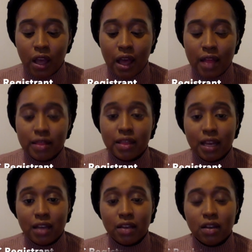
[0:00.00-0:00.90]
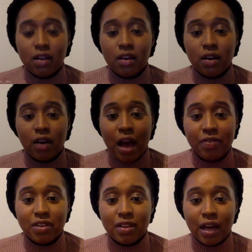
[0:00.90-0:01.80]
And then
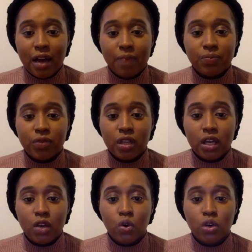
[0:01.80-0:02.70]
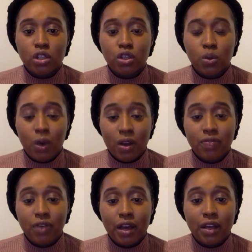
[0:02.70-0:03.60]
after that, in order to
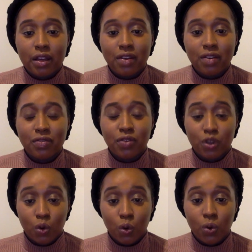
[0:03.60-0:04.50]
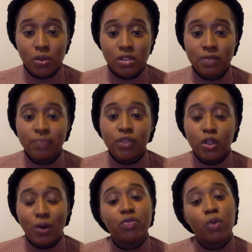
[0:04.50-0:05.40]
qualify for the course, you
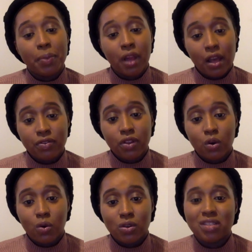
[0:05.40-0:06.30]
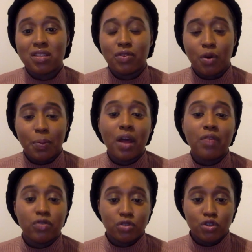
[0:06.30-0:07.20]
have to apply for the course as if you're applying
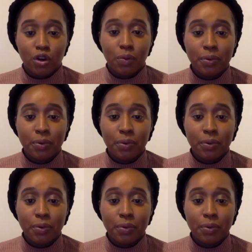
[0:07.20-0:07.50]
for a job.